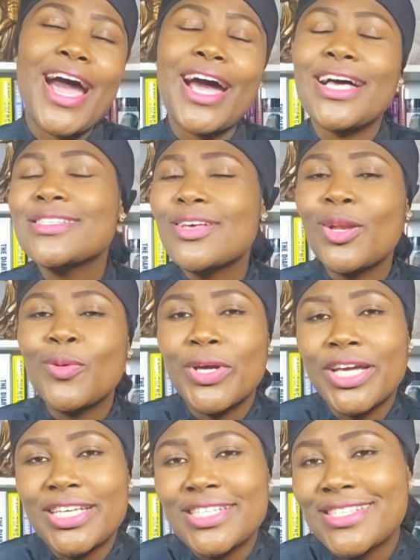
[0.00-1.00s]
As
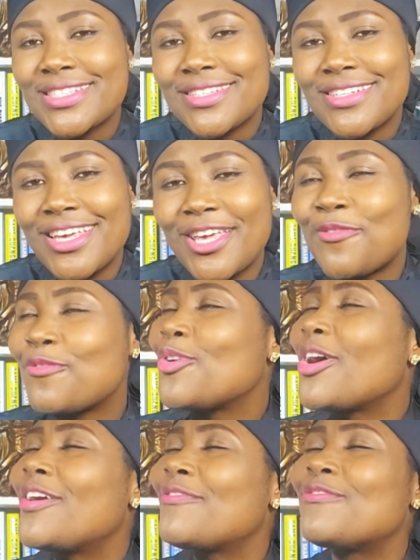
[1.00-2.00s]
always, if
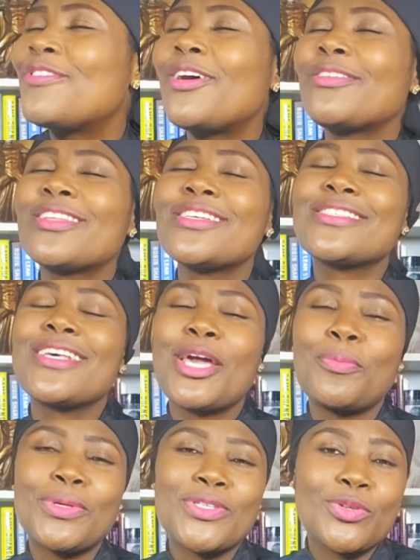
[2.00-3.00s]
you have found this
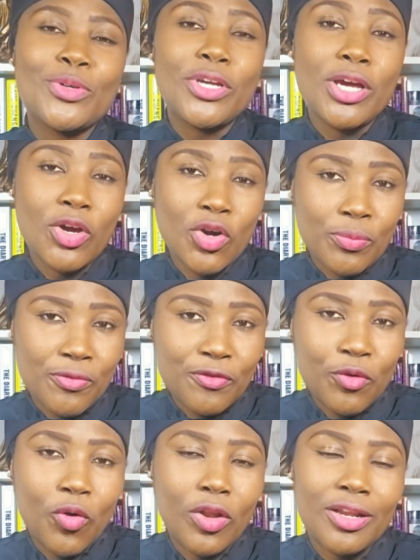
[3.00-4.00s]
episode
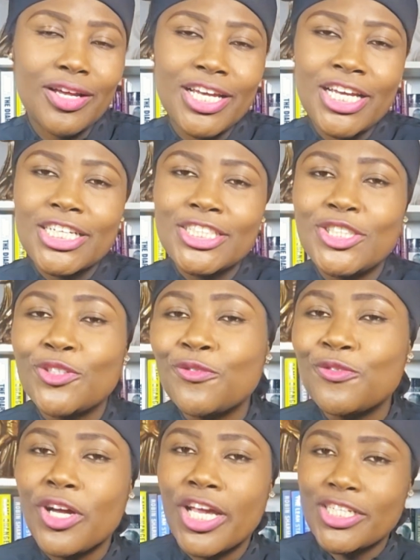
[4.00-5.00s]
helpful, don't
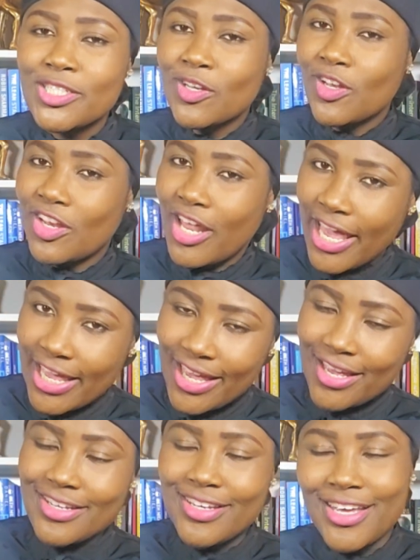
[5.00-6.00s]
forget to
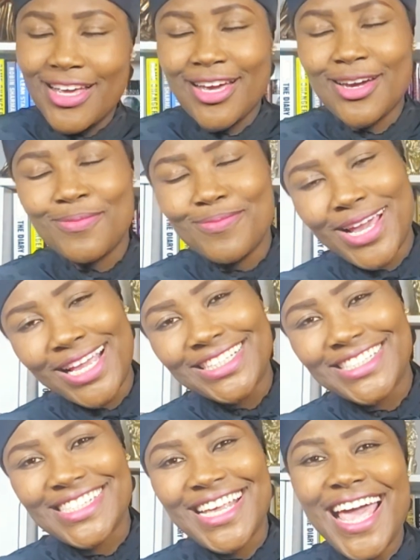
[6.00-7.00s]
like,
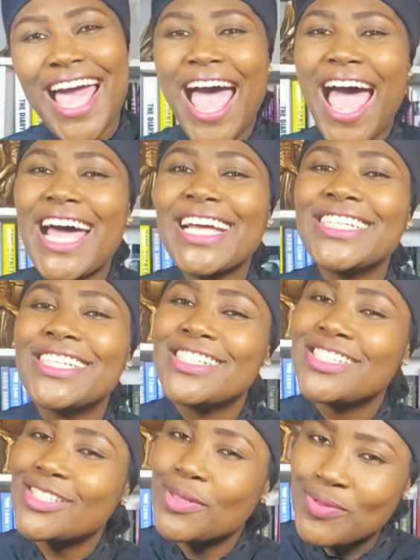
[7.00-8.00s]
comment, and
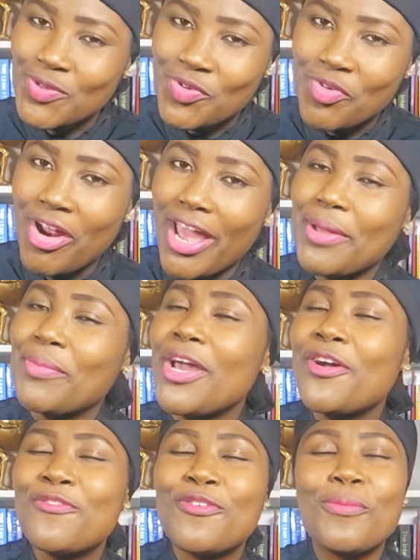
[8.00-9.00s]
subscribe
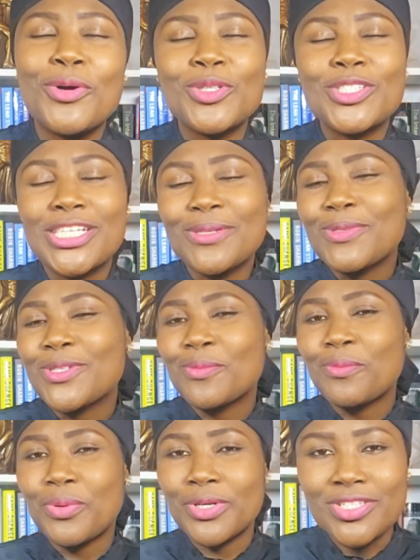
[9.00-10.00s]
for more tips on
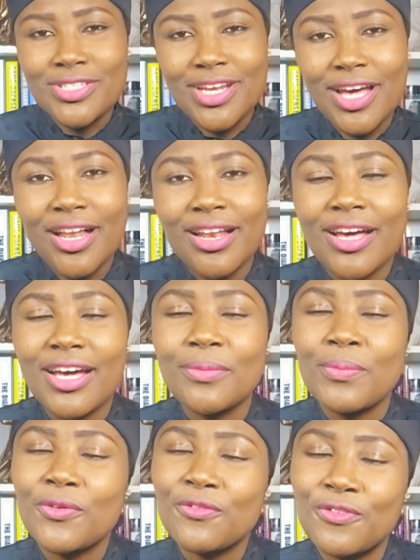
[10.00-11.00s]
personal
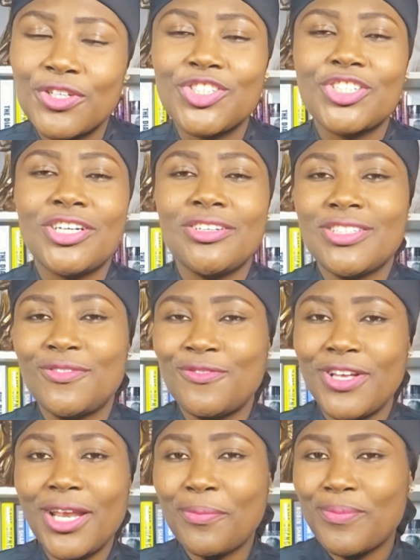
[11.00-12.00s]
and professional
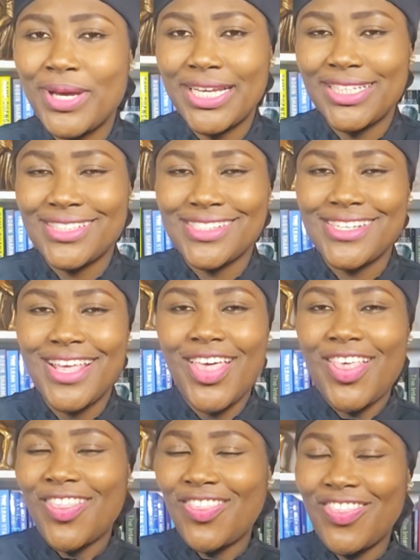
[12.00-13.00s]
development.
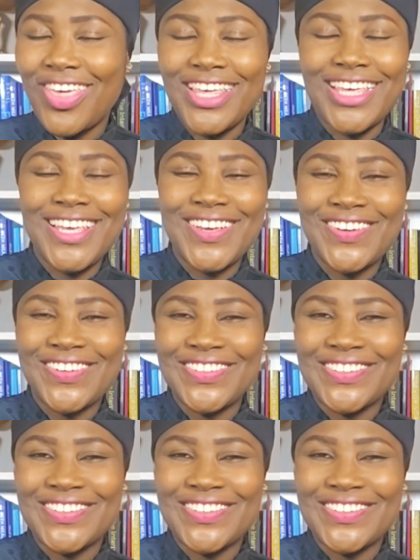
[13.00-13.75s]
Thank you.